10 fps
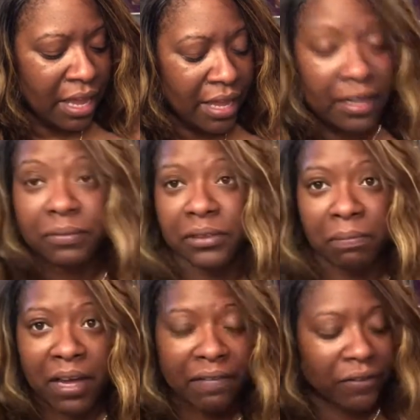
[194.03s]
and it was
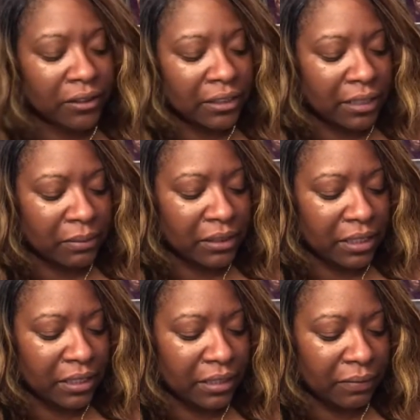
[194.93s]
my first time
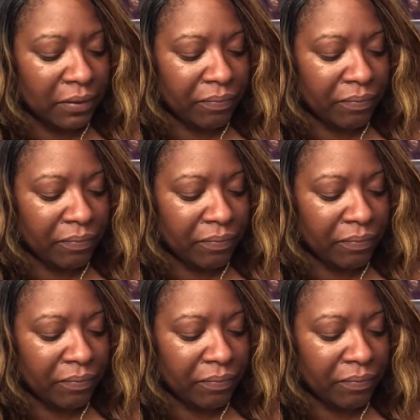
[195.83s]
seeing it.